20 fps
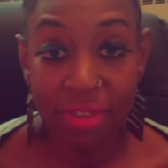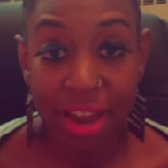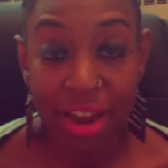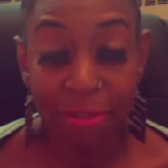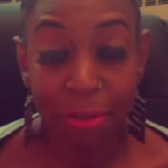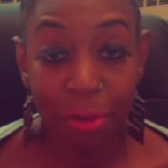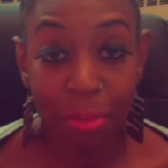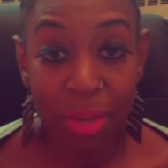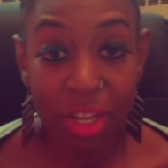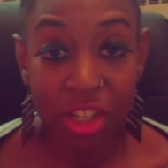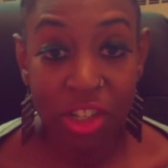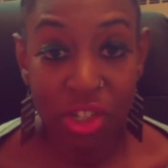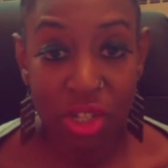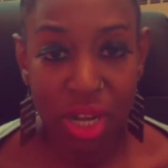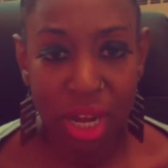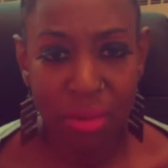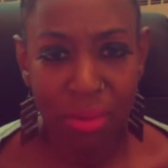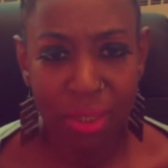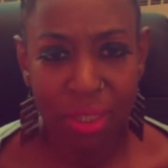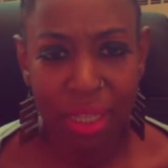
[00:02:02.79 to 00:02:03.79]
affirmation
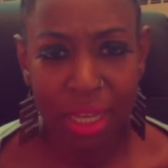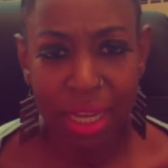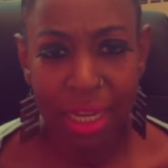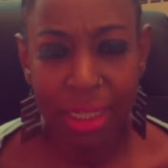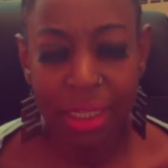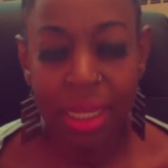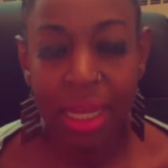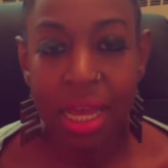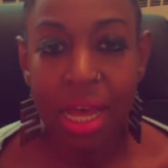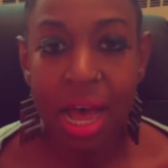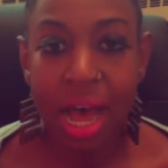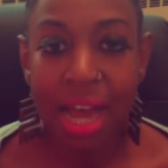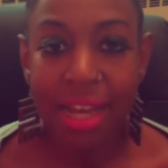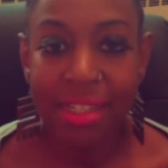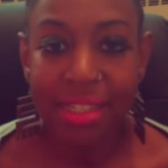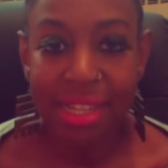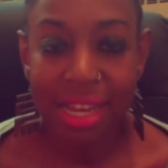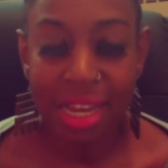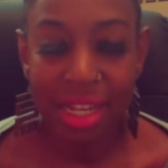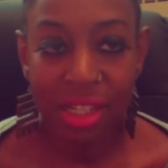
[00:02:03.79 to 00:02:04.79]
I would like, I
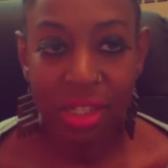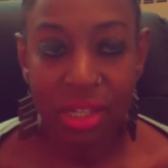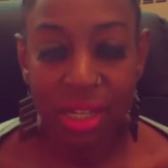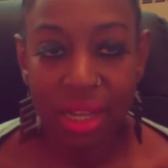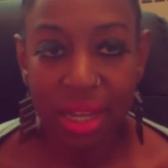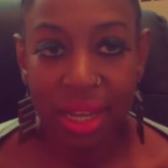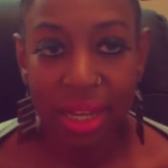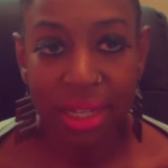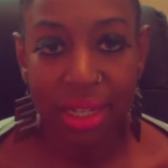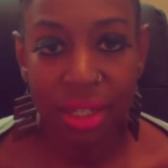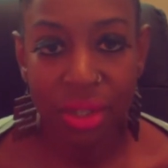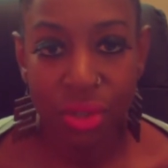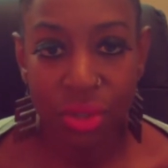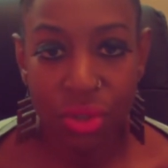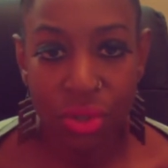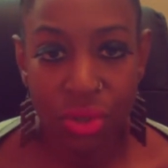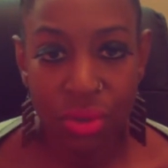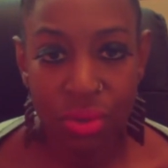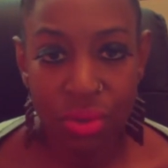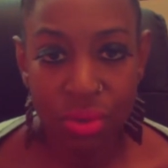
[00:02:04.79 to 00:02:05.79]
tend to get
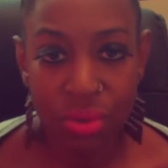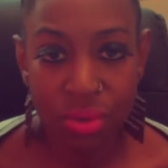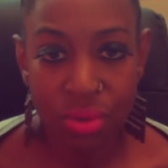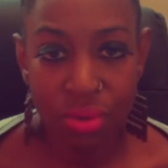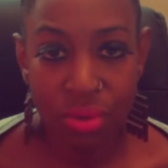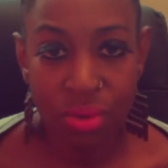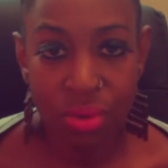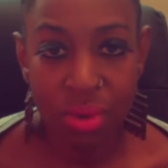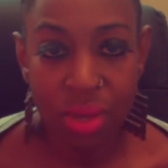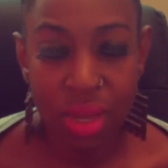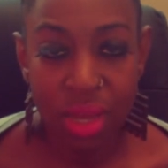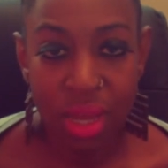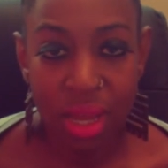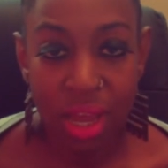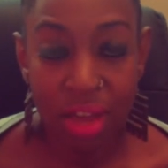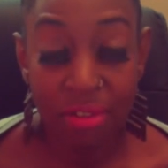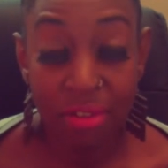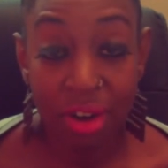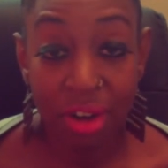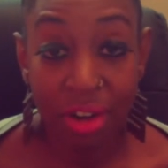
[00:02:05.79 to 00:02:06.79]
into
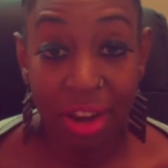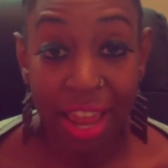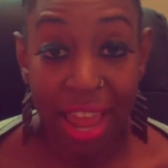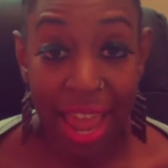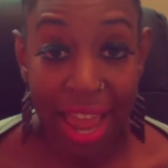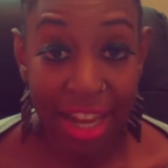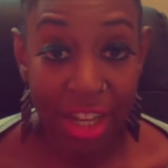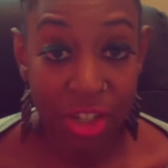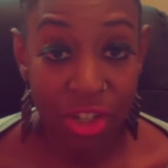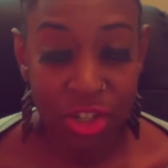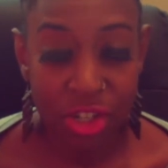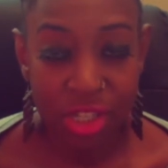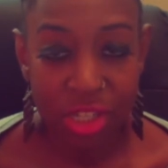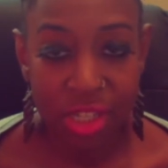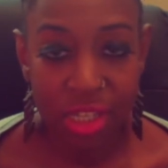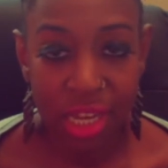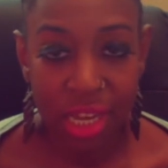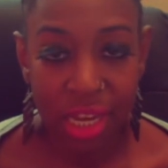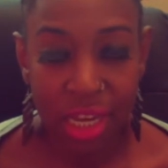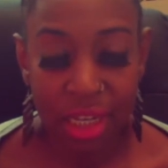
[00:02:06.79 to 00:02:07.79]
a very anxious
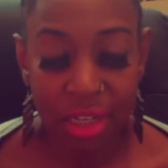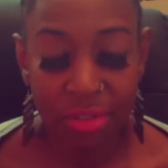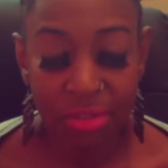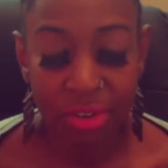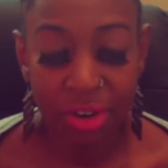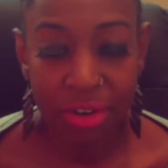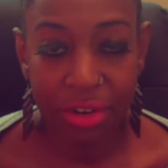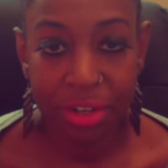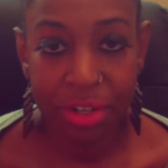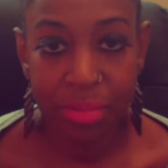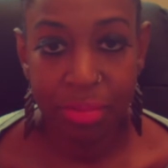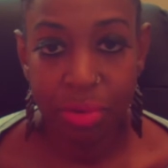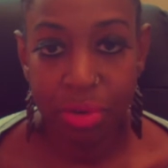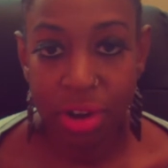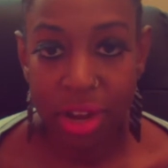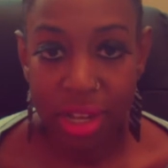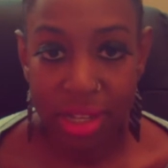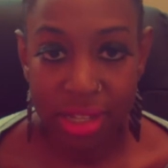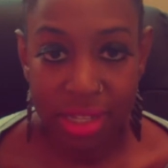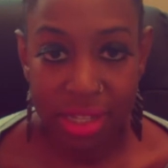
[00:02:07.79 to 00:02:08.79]
state, a very
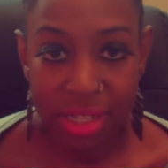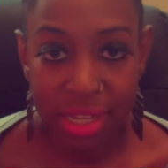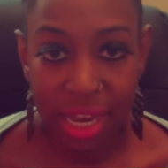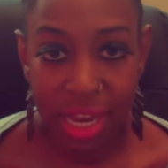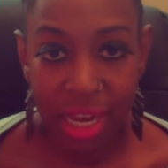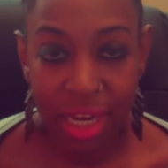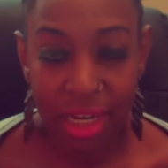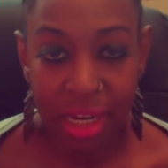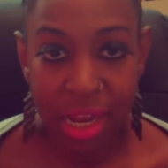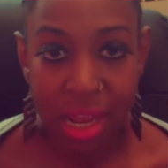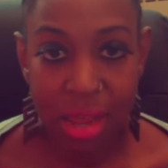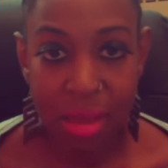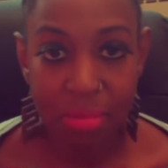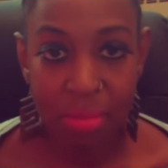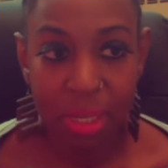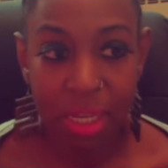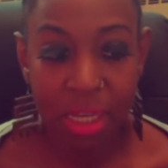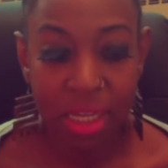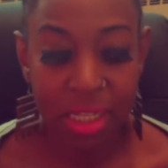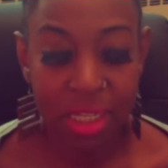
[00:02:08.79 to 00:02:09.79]
depressed state,
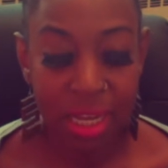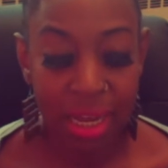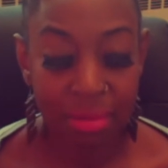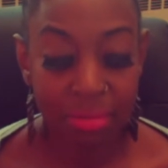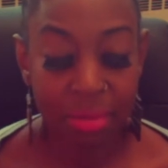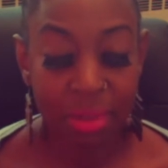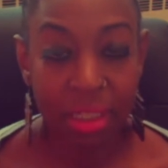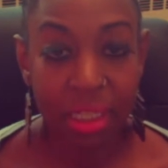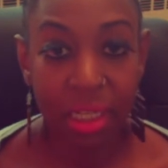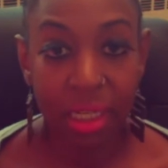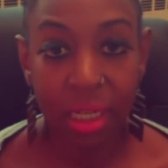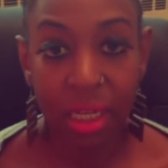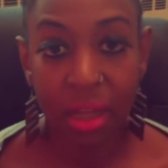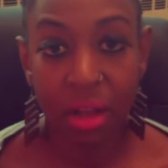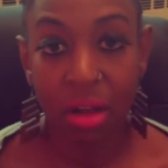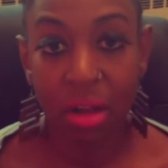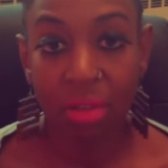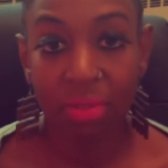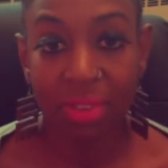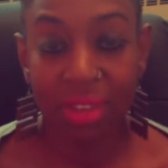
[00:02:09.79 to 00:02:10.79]
because I'm leaning
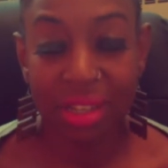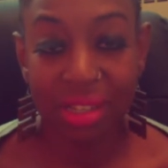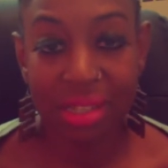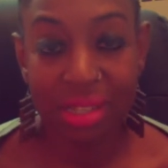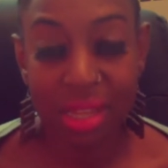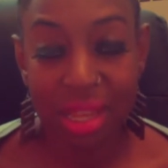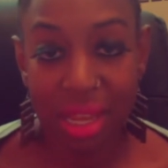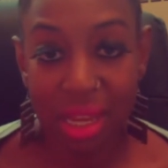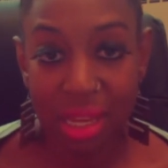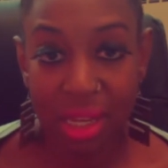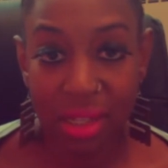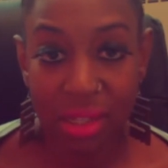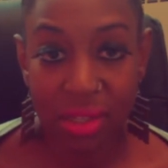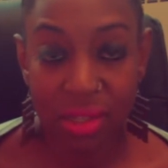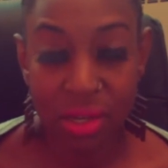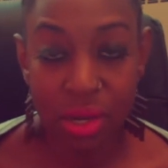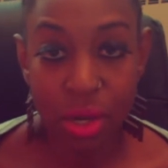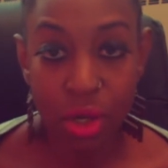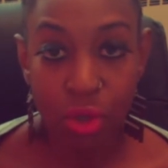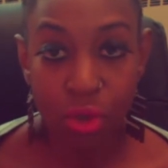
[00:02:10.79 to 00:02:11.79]
on these things
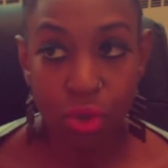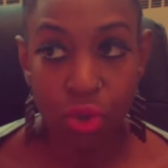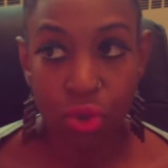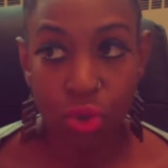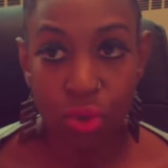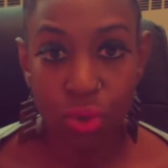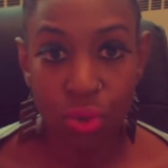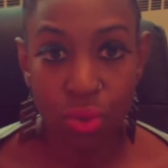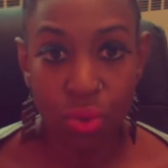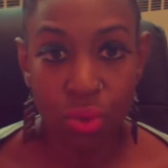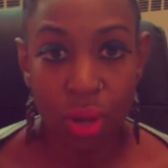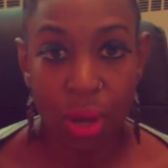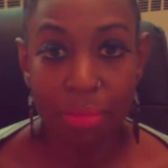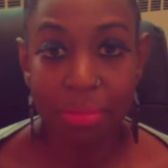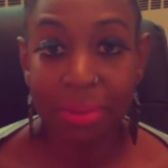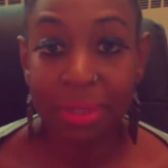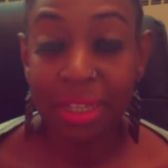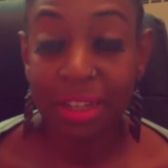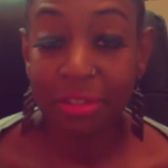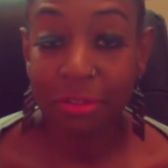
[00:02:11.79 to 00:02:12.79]
to
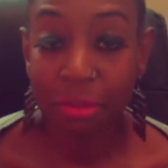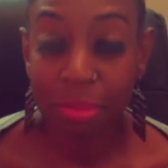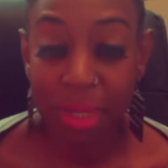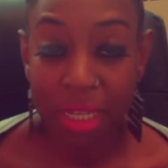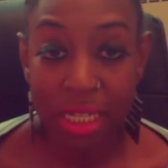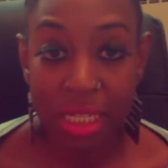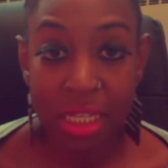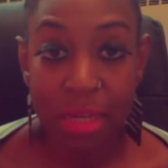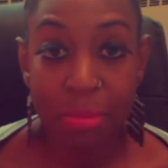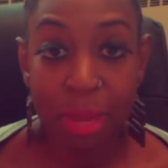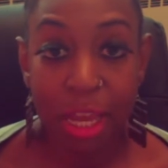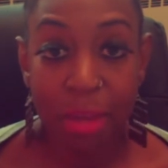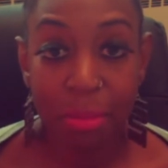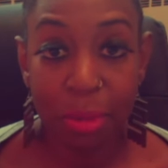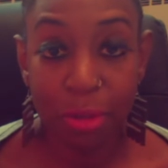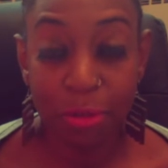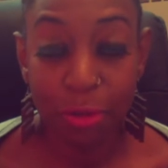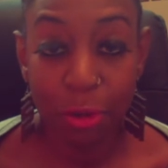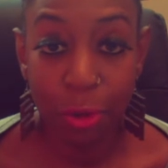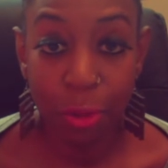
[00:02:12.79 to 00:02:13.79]
uplift me, to make me
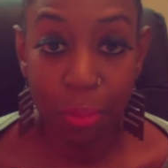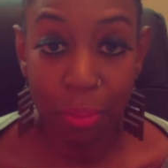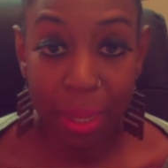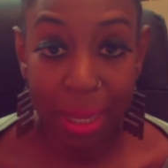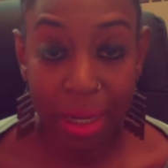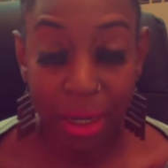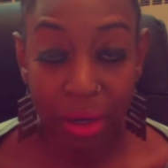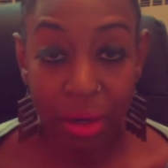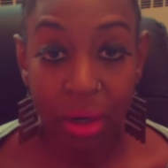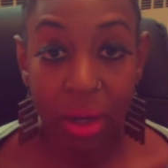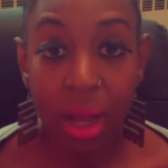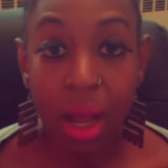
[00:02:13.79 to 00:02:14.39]
feel better.